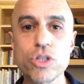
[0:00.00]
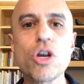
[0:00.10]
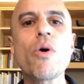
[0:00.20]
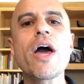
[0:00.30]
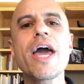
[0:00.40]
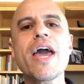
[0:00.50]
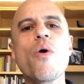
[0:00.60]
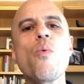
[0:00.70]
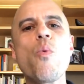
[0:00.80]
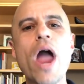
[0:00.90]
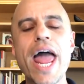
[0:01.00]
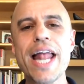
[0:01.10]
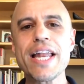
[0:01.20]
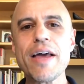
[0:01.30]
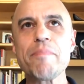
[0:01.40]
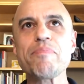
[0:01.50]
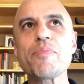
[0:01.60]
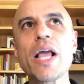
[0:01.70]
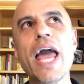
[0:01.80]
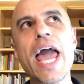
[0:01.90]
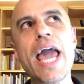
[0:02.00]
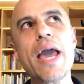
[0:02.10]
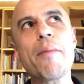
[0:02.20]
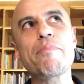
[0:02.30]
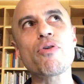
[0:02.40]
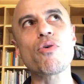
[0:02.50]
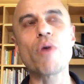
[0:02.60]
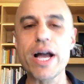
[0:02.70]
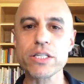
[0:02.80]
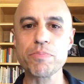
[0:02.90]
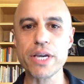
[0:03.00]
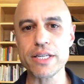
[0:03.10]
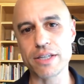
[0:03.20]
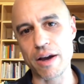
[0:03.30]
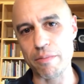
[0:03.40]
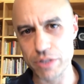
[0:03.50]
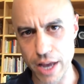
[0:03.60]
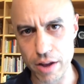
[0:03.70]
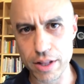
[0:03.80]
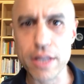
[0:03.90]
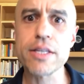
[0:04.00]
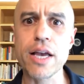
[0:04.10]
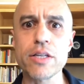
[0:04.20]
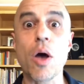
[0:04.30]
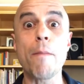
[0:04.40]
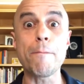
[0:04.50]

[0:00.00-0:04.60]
So when a press piece comes out that says